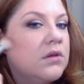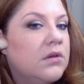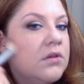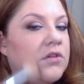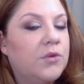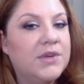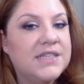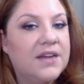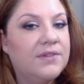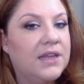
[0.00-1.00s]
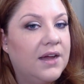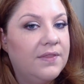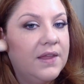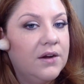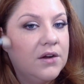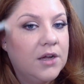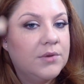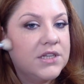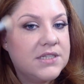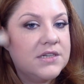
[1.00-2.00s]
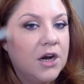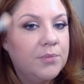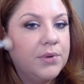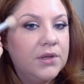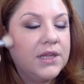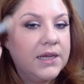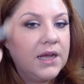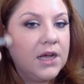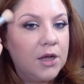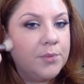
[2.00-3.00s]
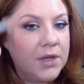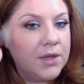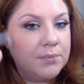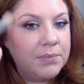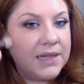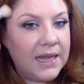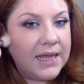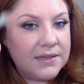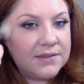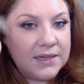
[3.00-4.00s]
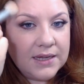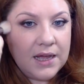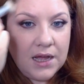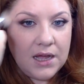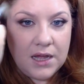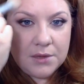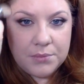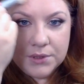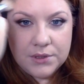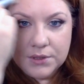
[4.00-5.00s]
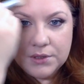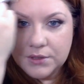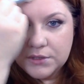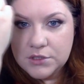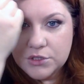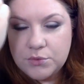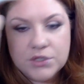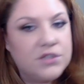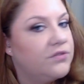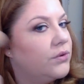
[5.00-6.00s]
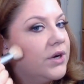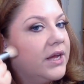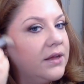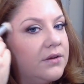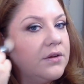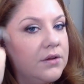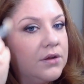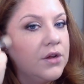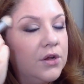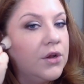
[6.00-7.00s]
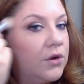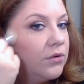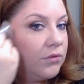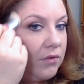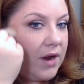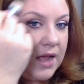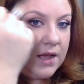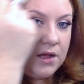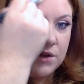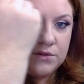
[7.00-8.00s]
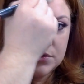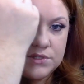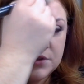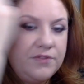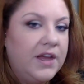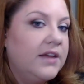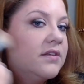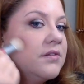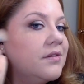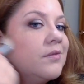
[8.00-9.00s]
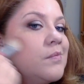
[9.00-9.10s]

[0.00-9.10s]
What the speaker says: So once I have a line there, I'm going to start pulling up and blending up towards the forehead, round the face,